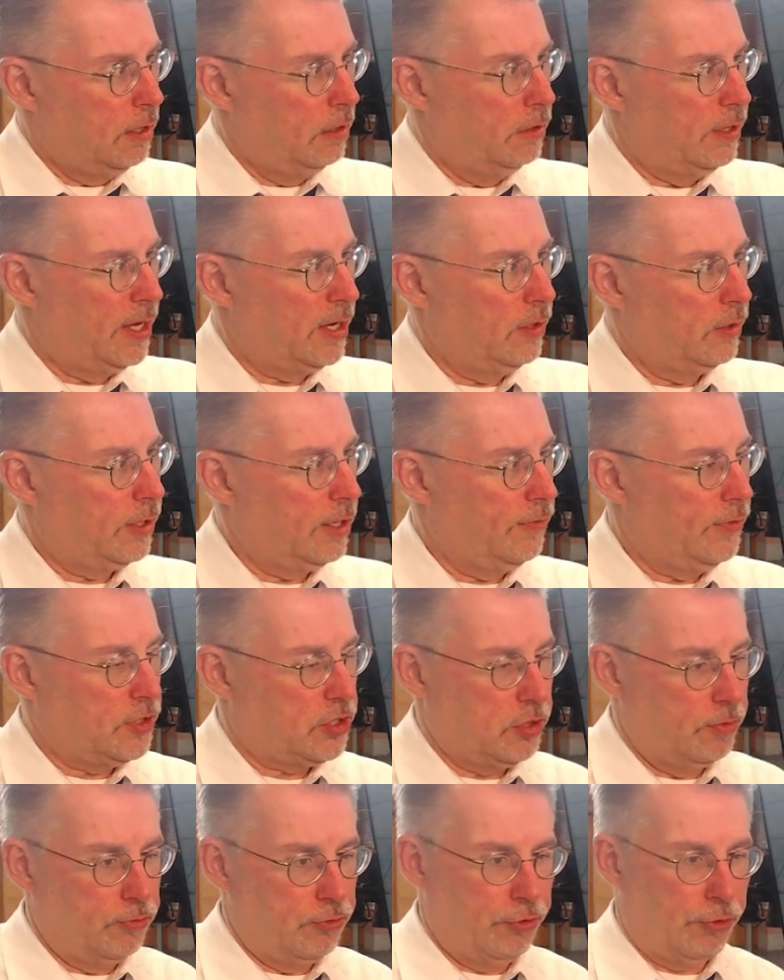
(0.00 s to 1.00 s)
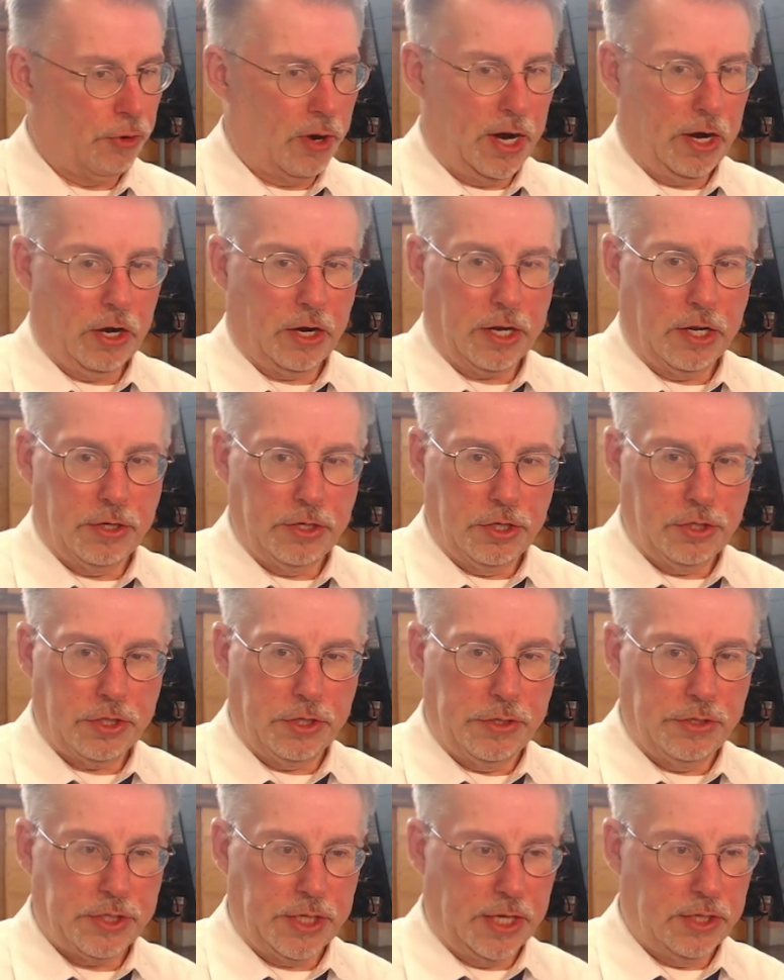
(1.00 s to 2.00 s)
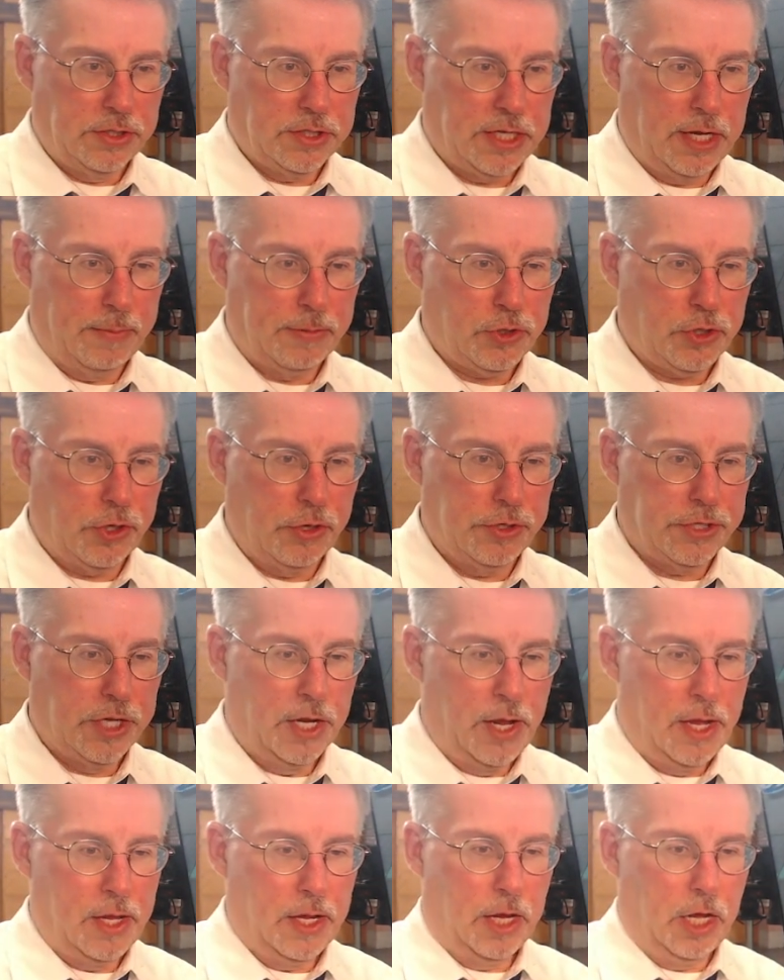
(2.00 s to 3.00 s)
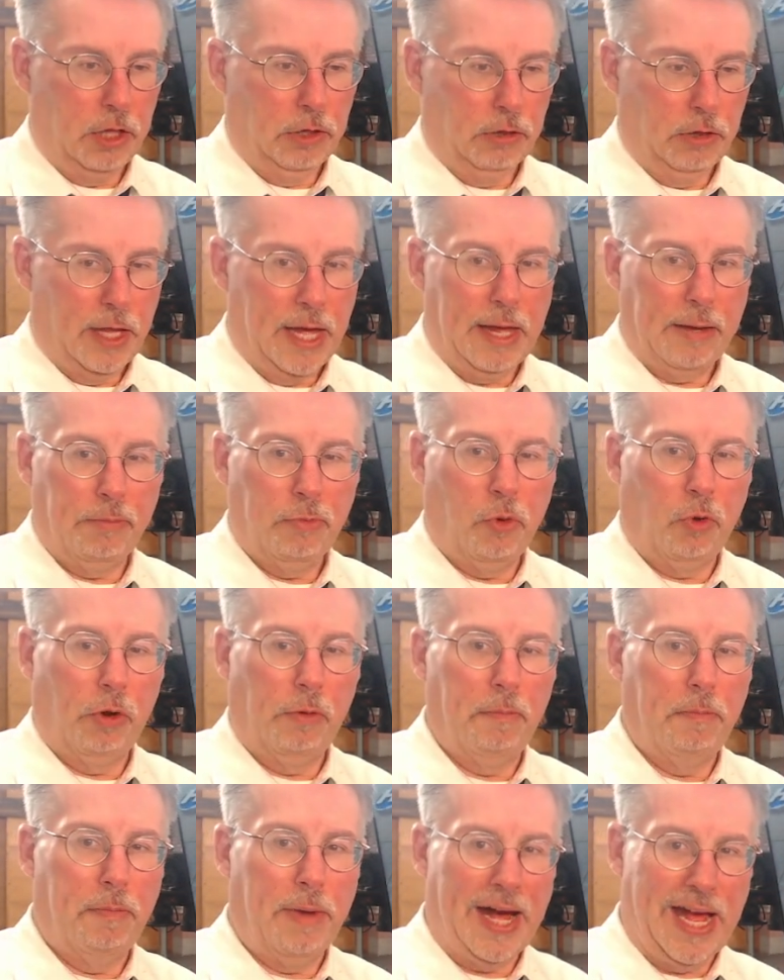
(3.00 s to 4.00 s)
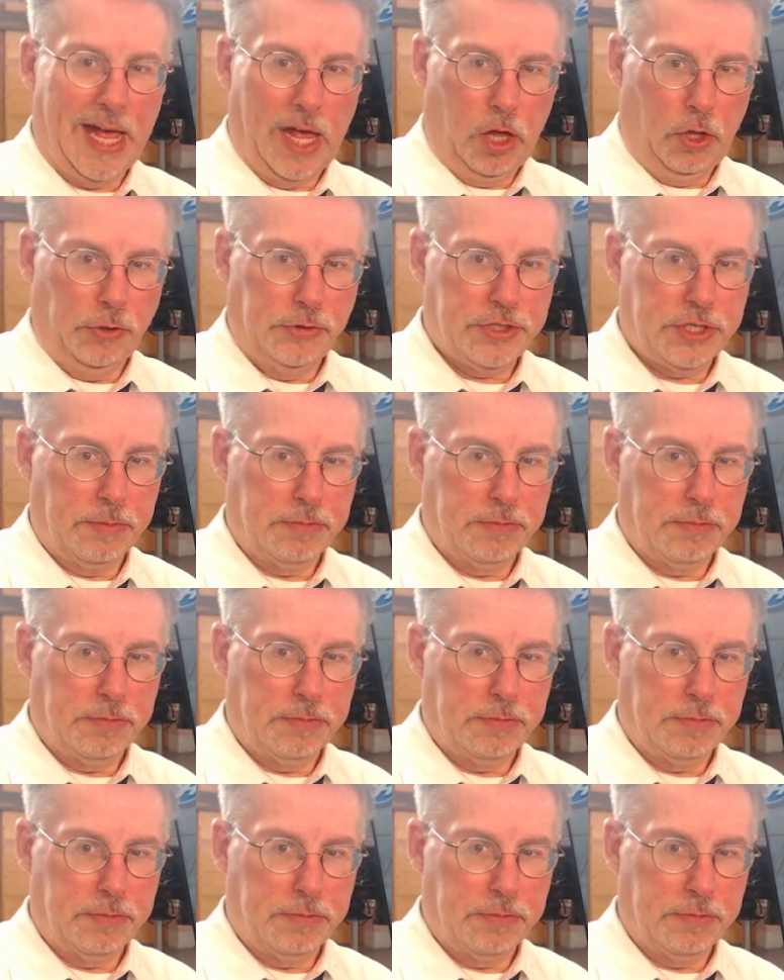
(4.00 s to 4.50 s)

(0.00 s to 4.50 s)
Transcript: That'll give us some drier conditions and temperatures a lot more mild.